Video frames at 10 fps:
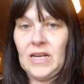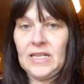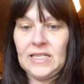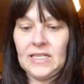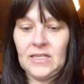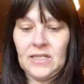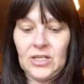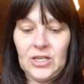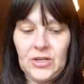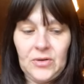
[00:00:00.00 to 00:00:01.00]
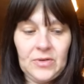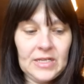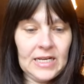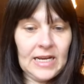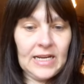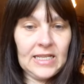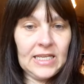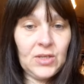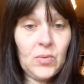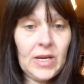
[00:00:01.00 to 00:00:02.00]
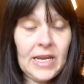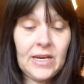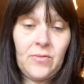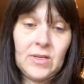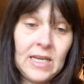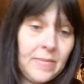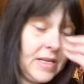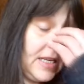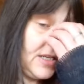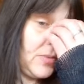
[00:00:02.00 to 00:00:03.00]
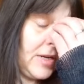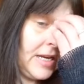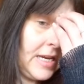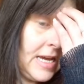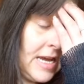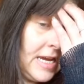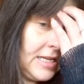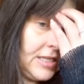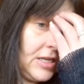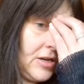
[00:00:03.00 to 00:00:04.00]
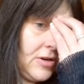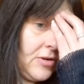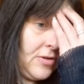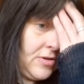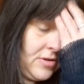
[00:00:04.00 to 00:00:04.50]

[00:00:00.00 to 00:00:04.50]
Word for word: list to do today. This week, what's happening this week? So,